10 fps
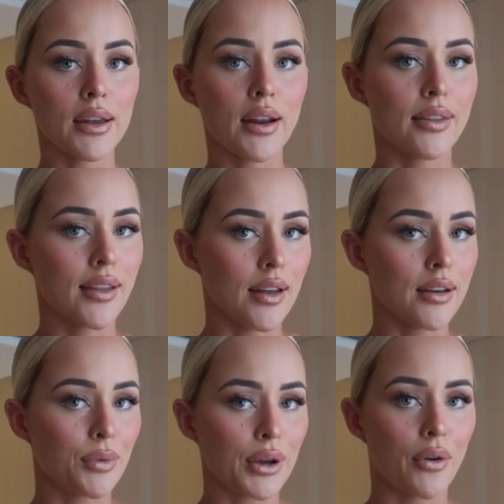it, and
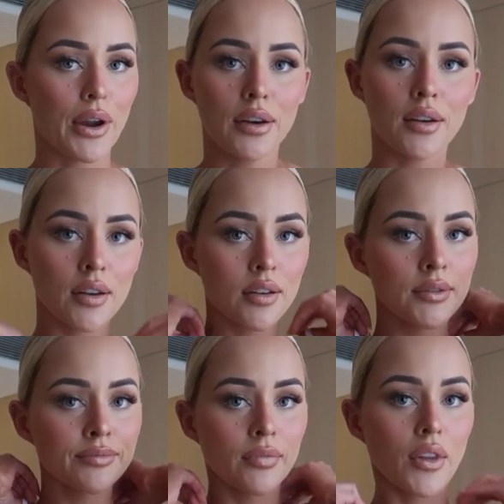then we're going
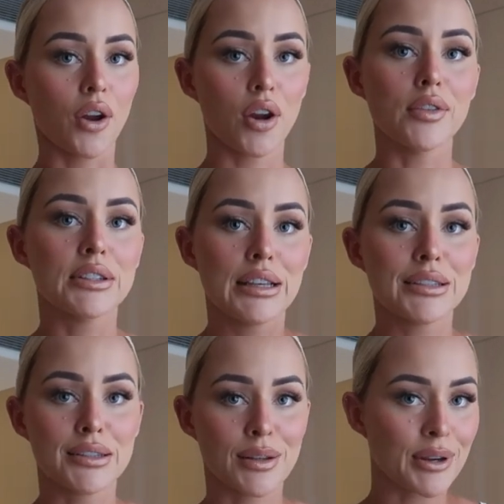
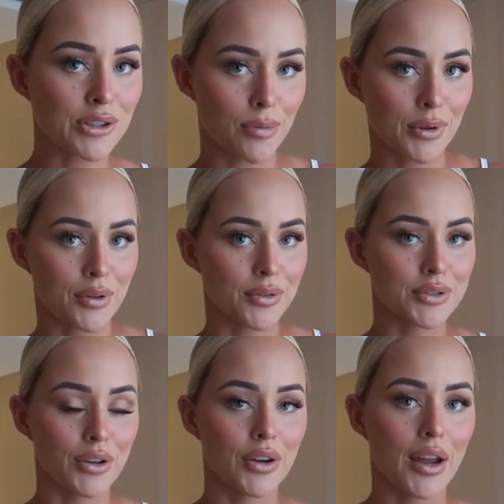overseas to somewhere tropical.
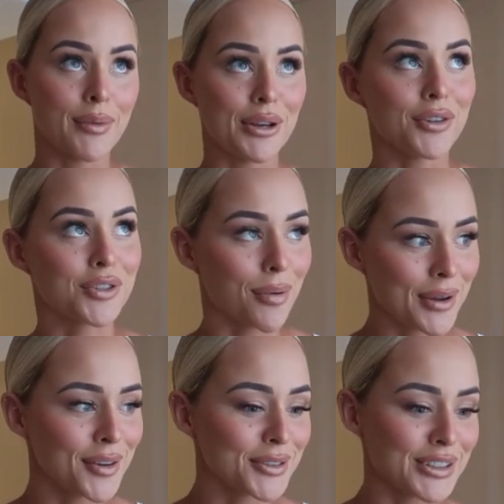So I mean, not
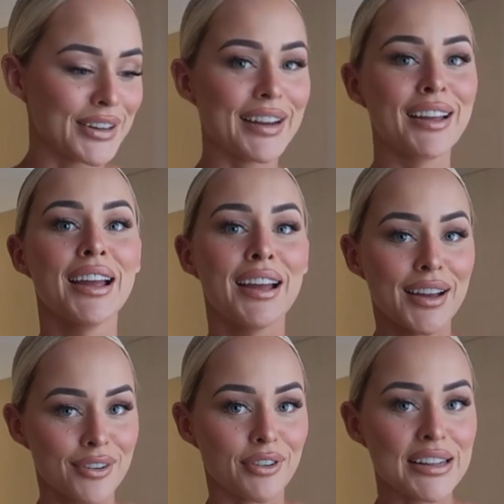tropical, sorry,
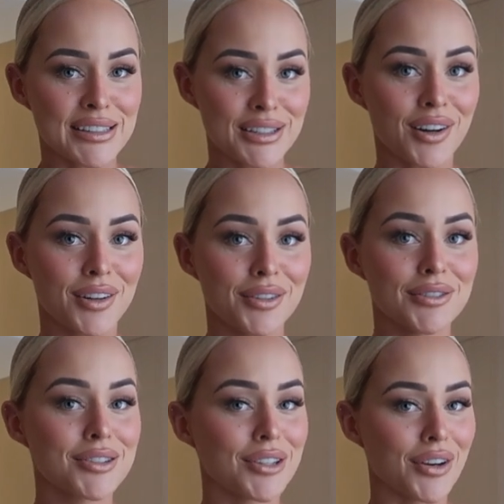freezing
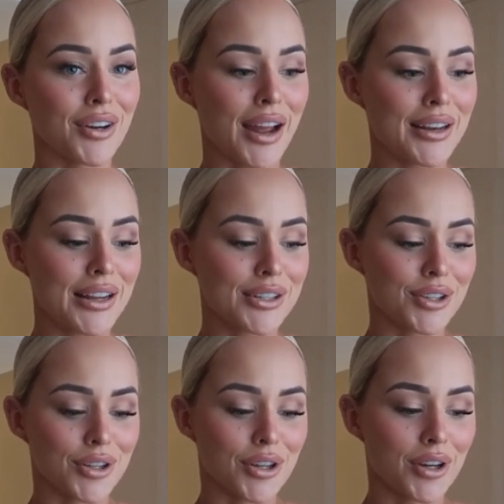cold. So I need
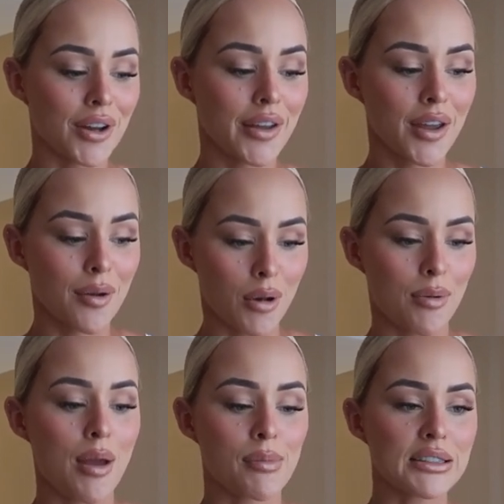to
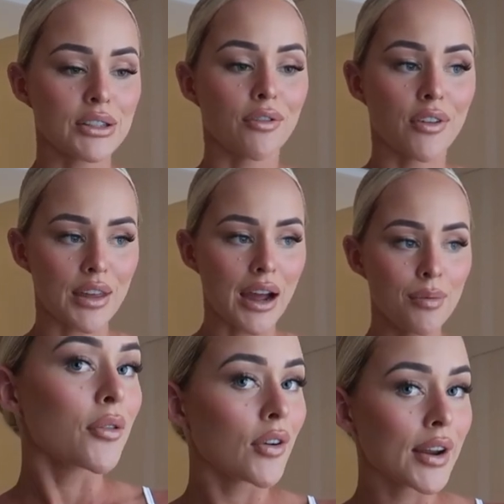prepare myself for that
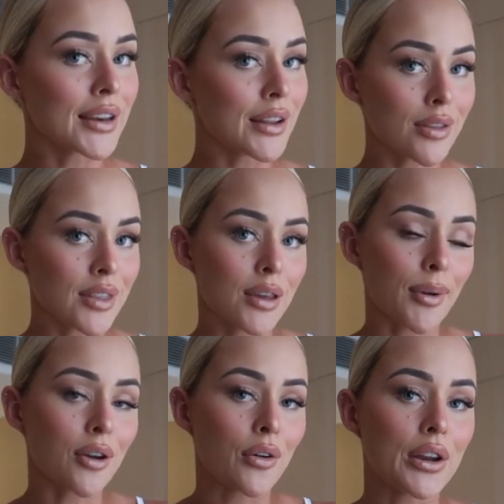before I can even think
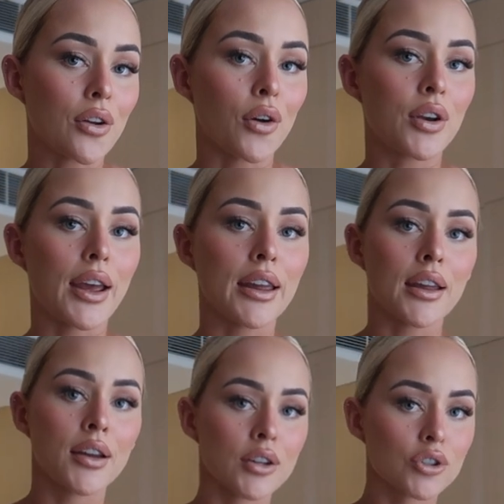about going on
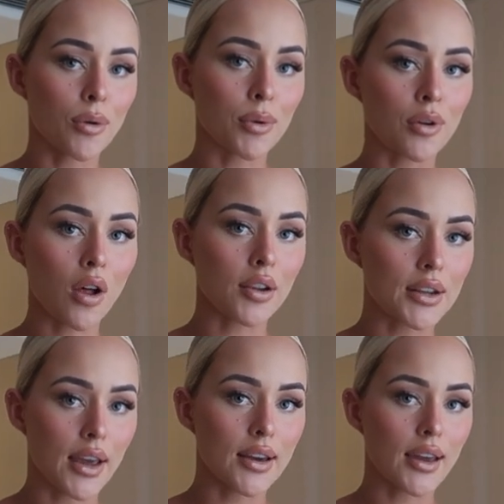a tropical
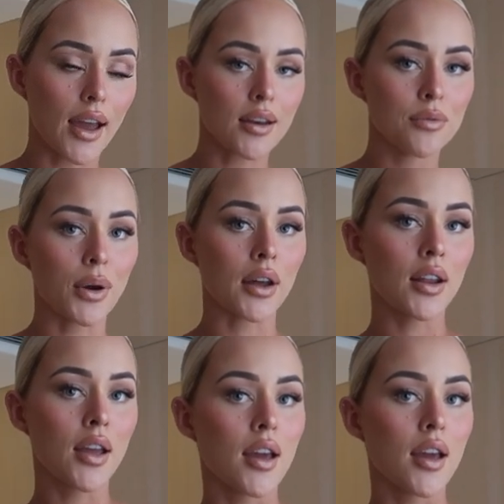holiday again. But